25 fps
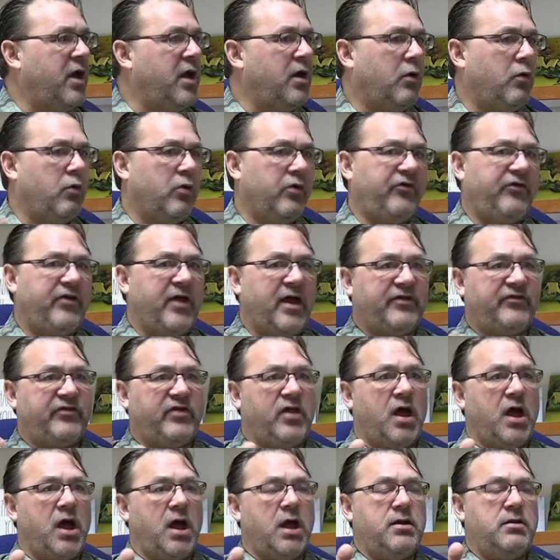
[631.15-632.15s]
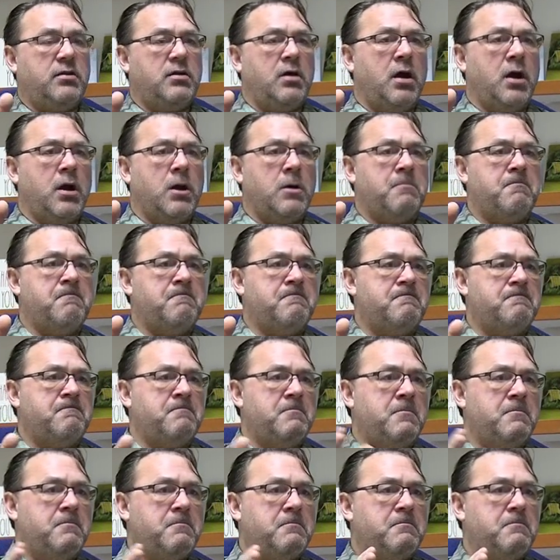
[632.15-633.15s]
And of course, that's not
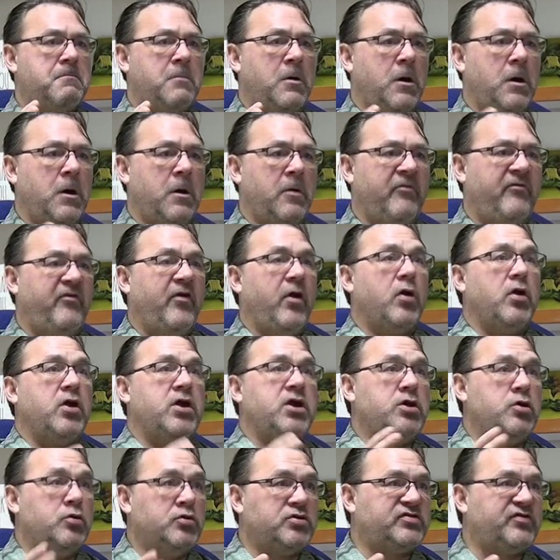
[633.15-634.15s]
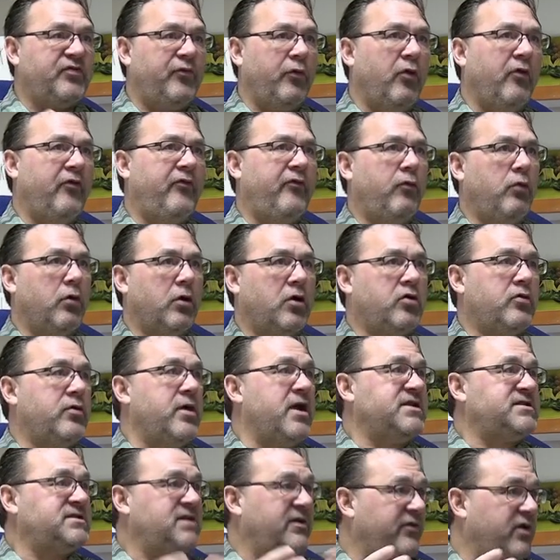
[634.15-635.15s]
very useful for
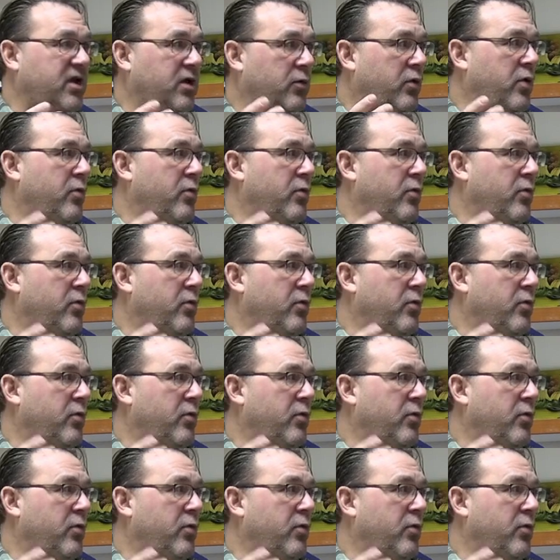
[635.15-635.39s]
creativity.